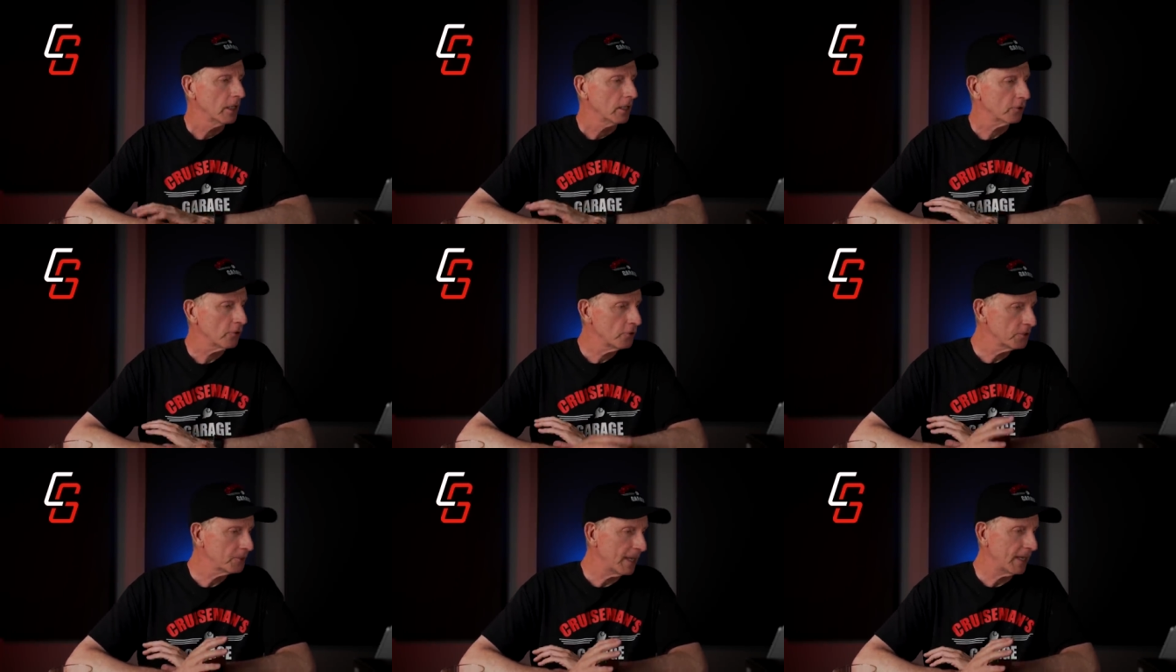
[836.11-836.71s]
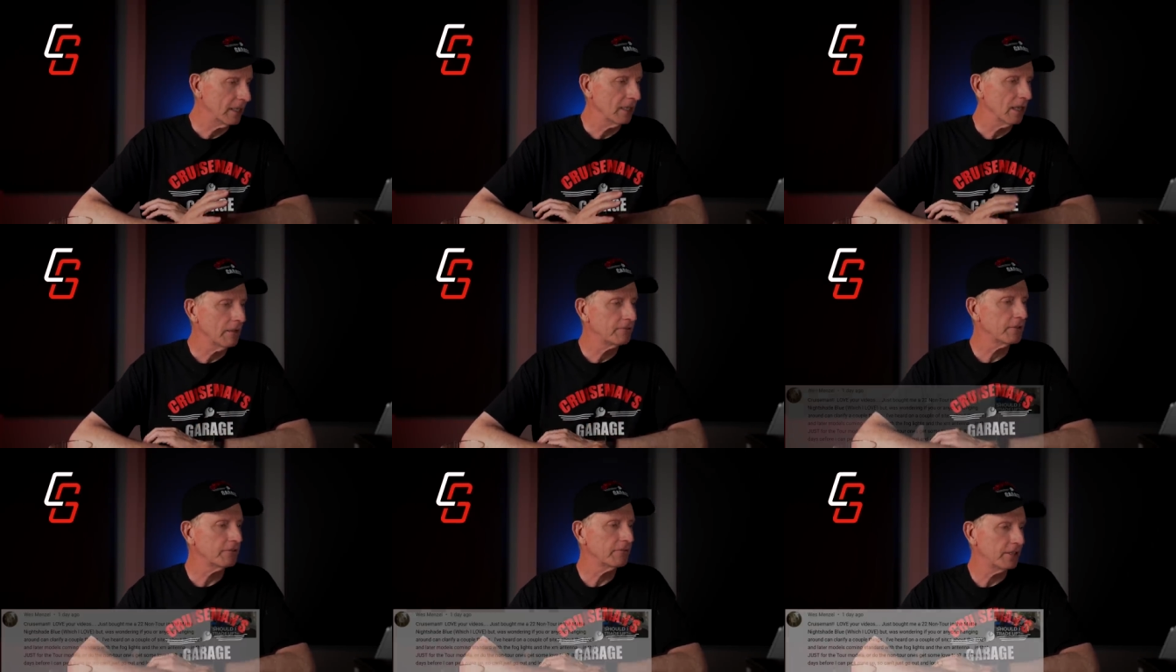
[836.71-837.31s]
Cruiseman,
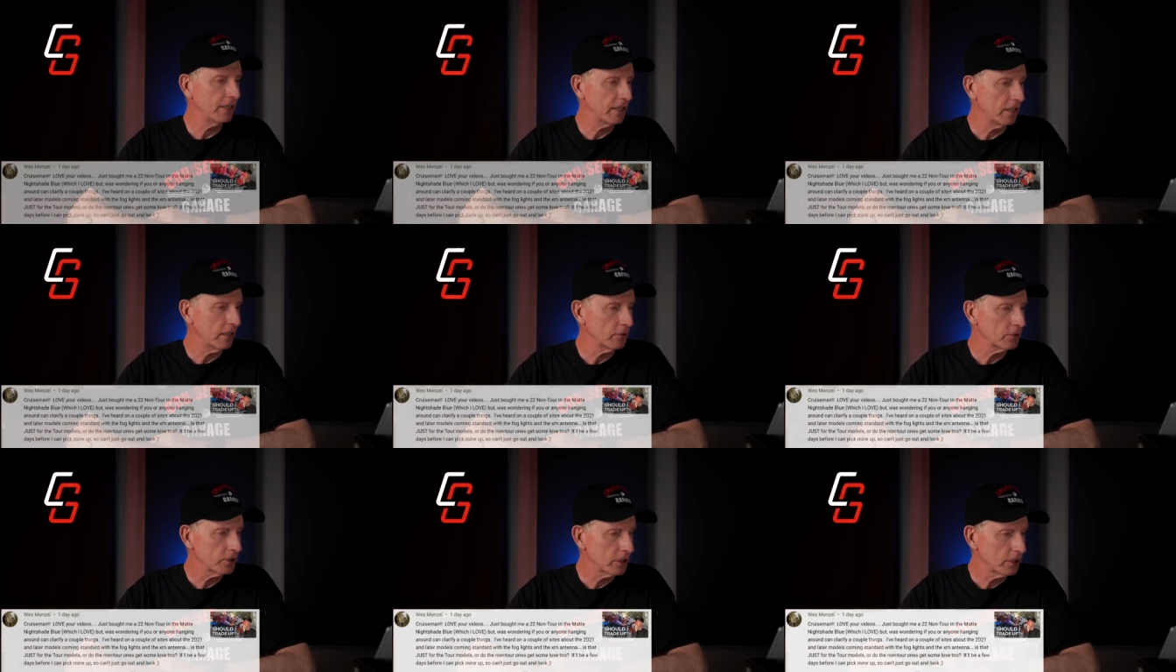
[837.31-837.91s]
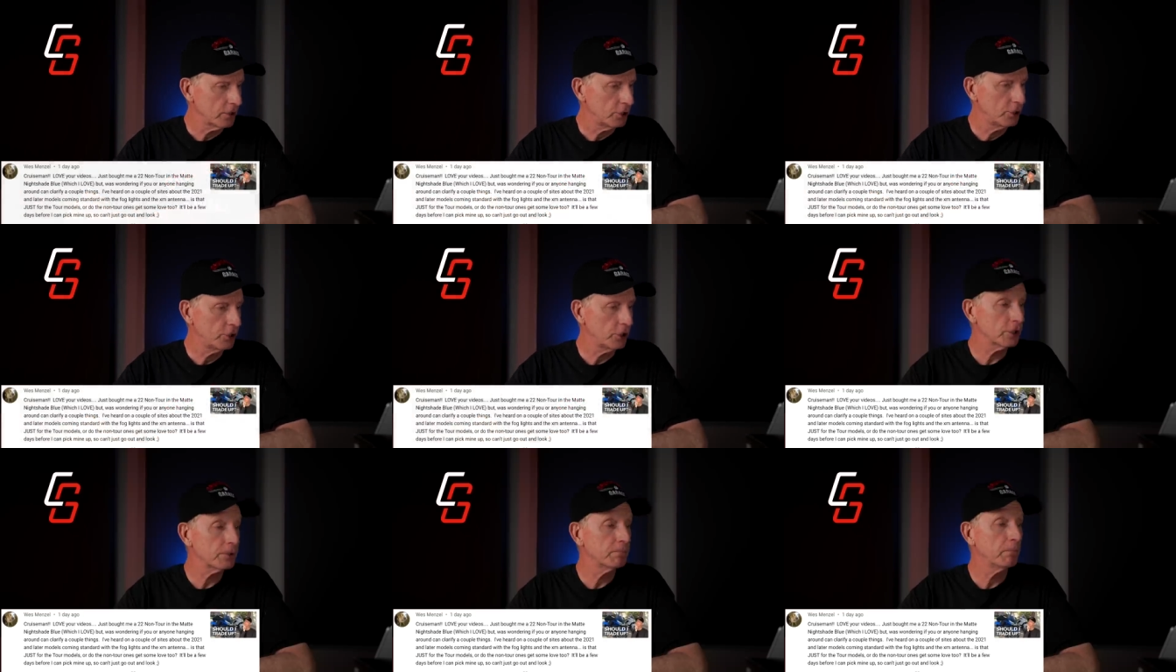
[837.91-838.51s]
love your videos.
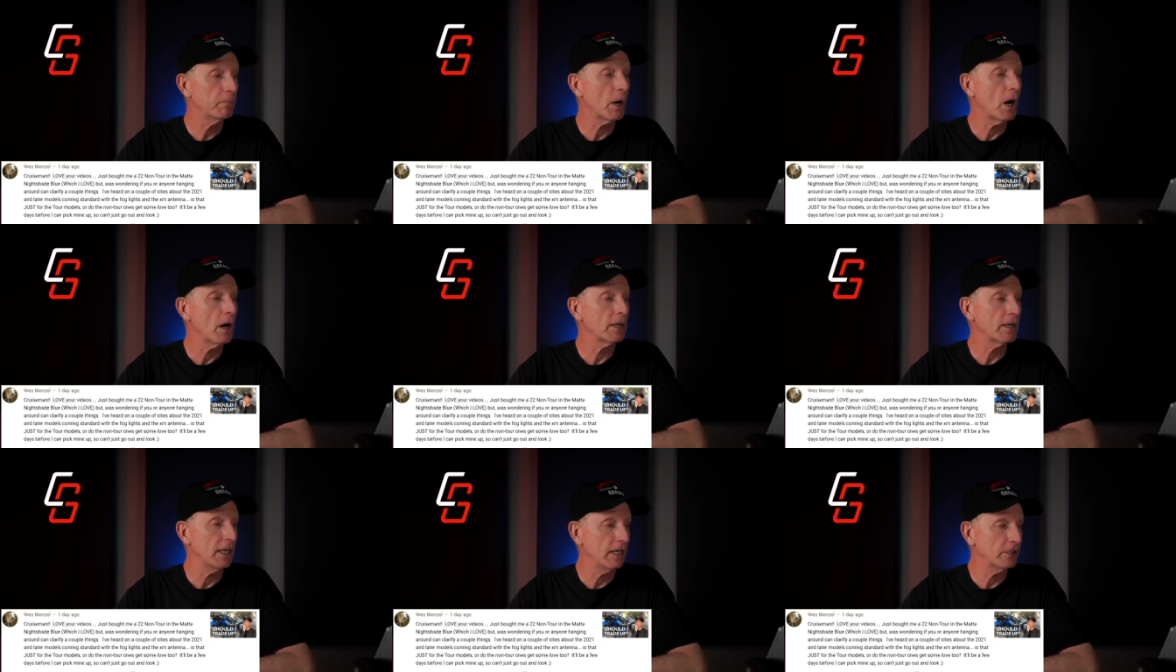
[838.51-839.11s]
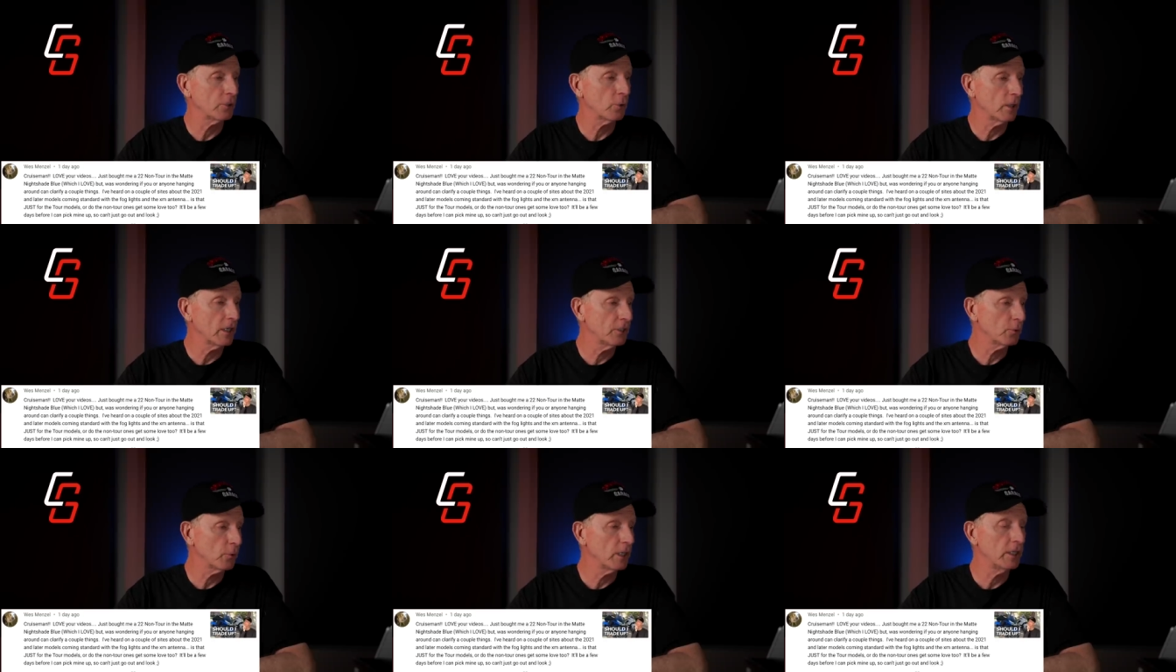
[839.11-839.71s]
Just bought a
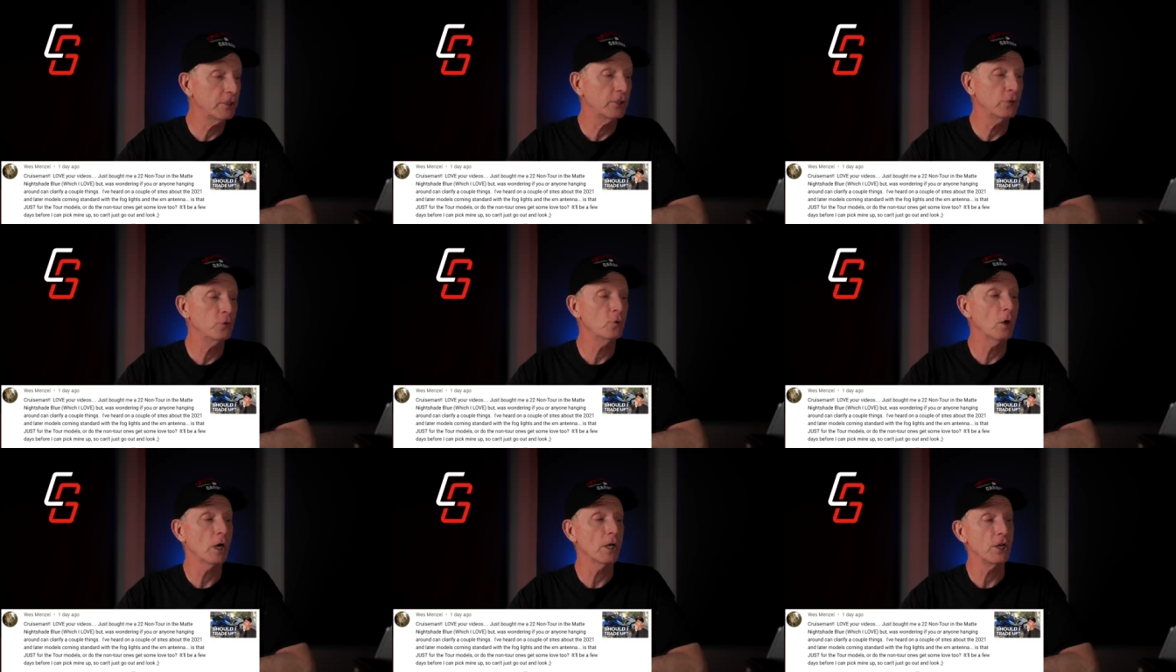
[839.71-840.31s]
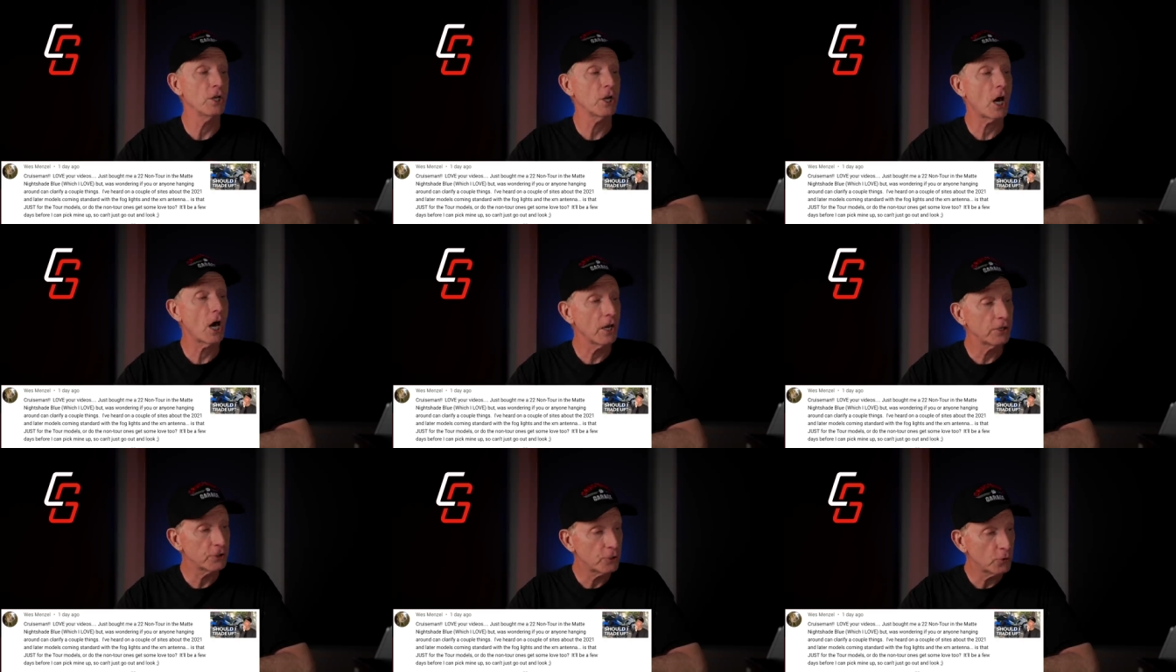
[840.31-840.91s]
2022
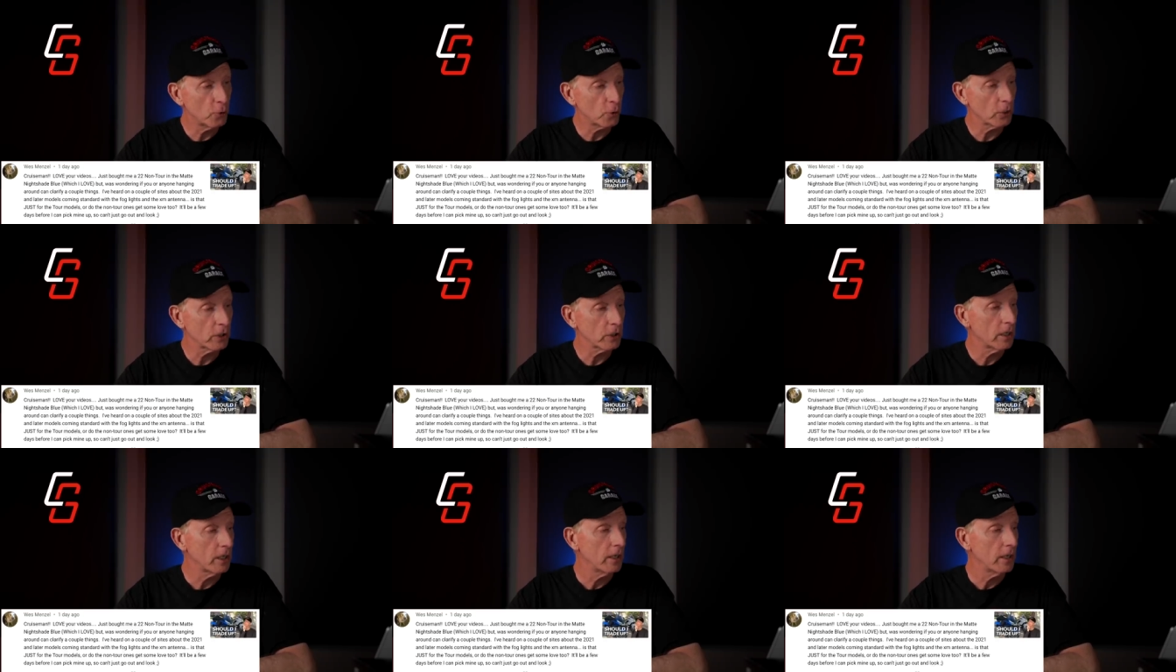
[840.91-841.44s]
non tour